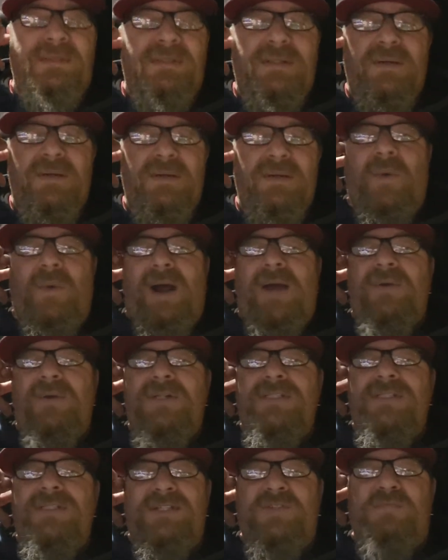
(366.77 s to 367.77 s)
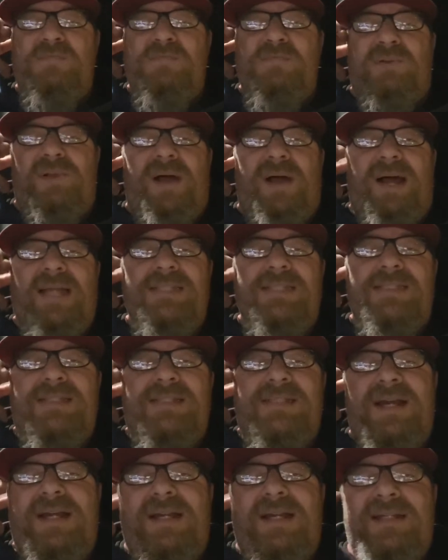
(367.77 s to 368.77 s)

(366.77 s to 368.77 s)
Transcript: Why was he blindsiding?